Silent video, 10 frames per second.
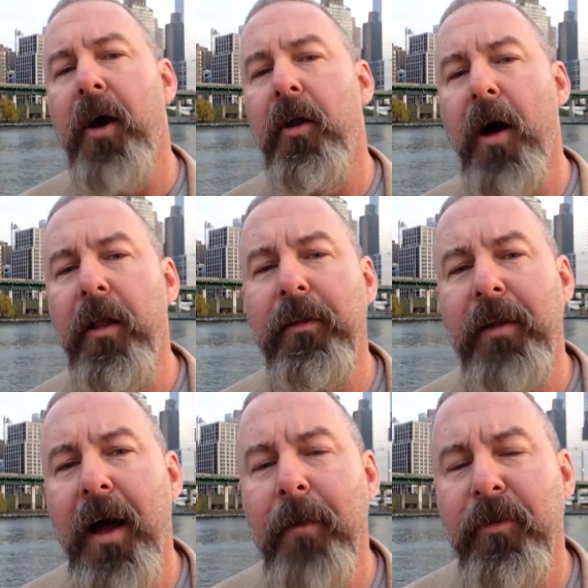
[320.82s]
Now, a lot of
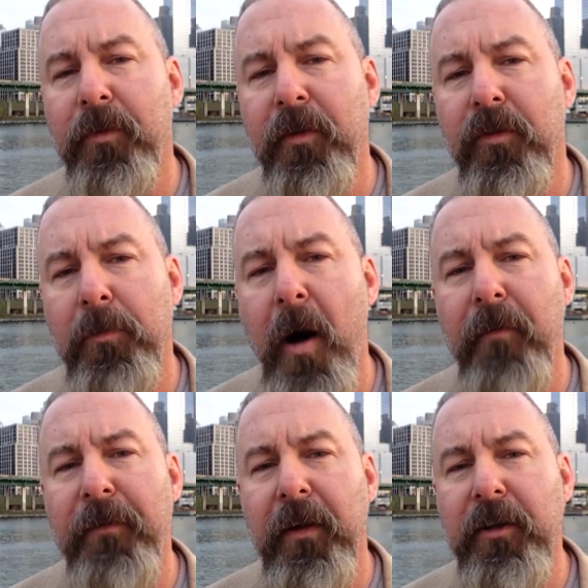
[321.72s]
the times it was in
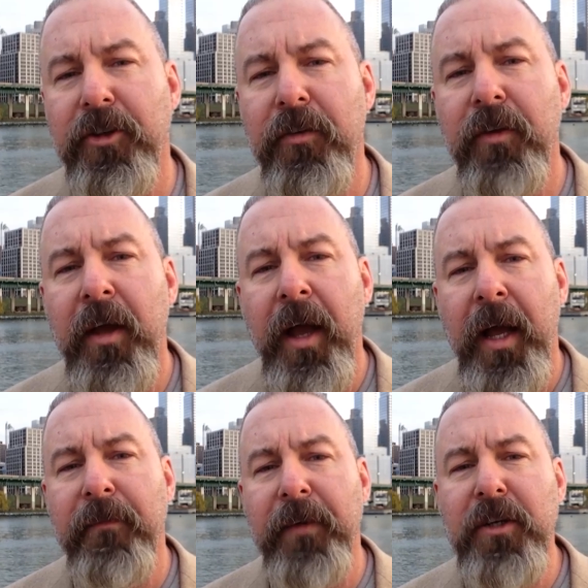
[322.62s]
small villages,
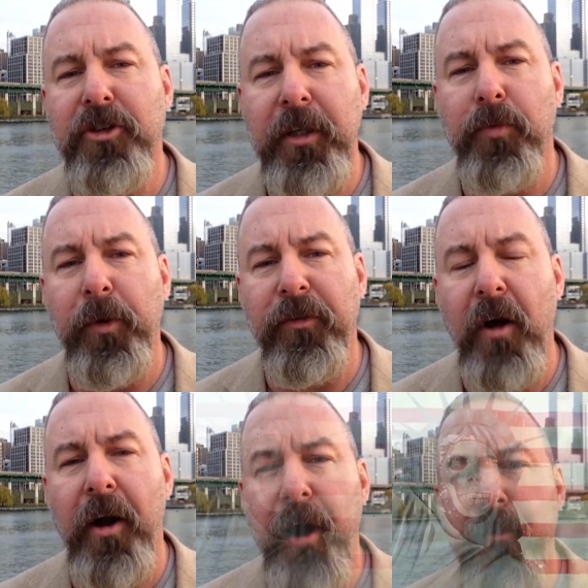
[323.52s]
and eventually, as we saw